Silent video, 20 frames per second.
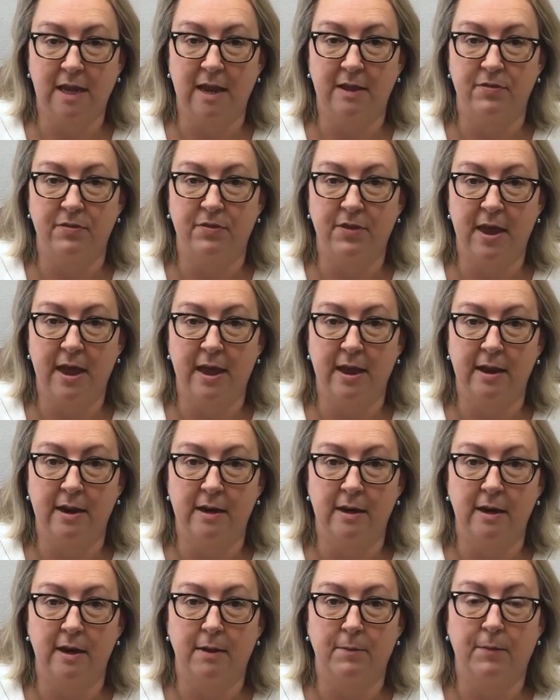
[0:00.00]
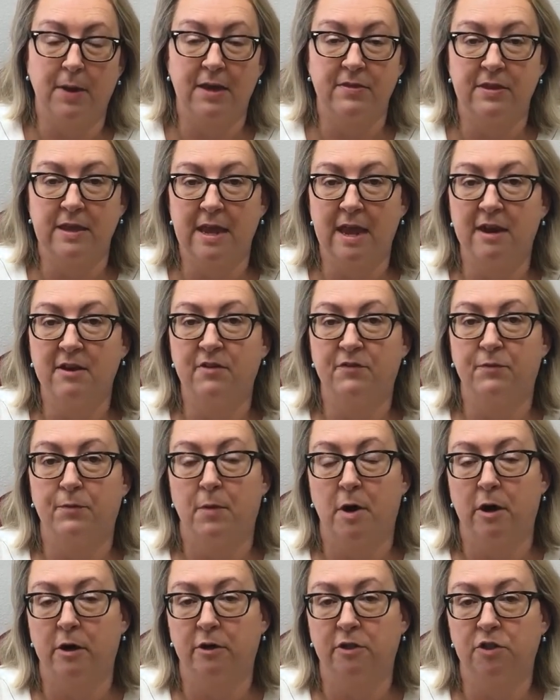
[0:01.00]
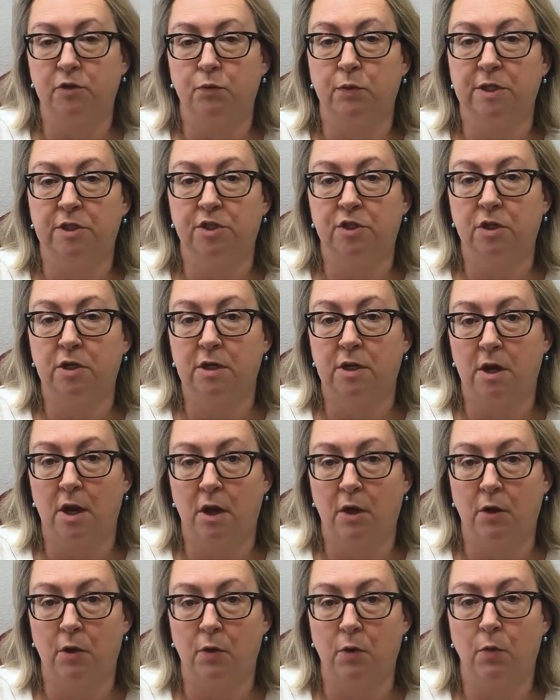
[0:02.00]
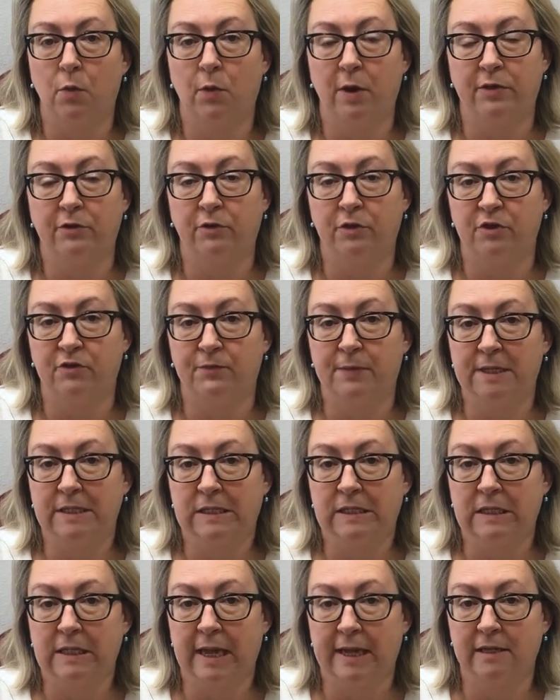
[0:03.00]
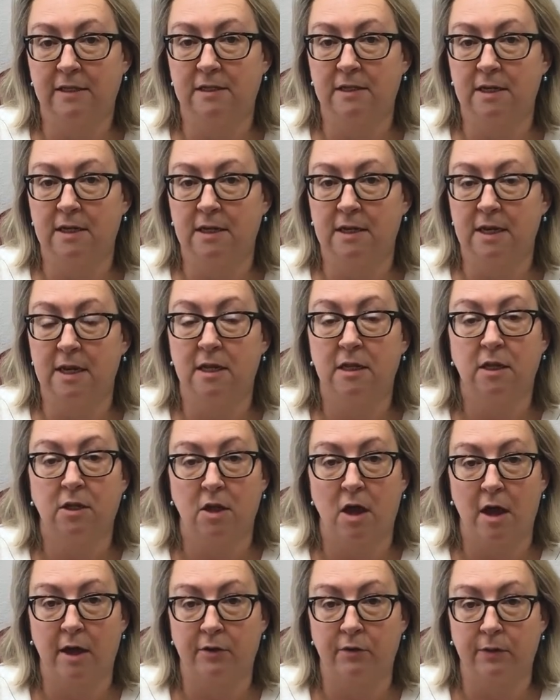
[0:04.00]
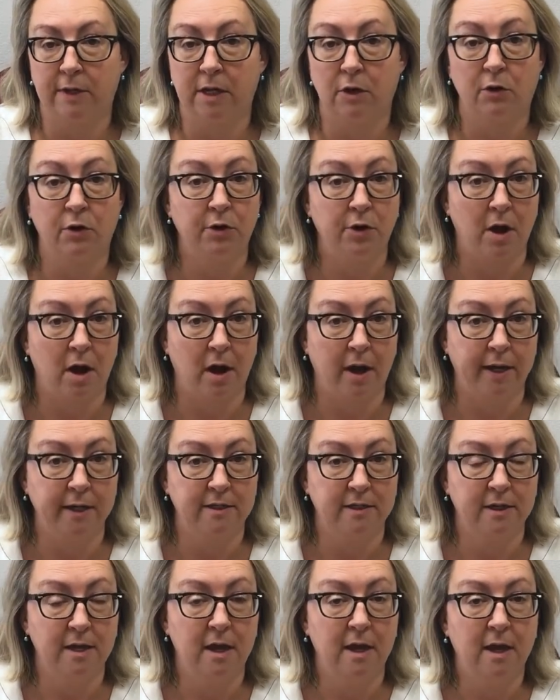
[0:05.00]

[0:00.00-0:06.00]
and then by the end of March, we should know whether you've been selected in the lottery or not.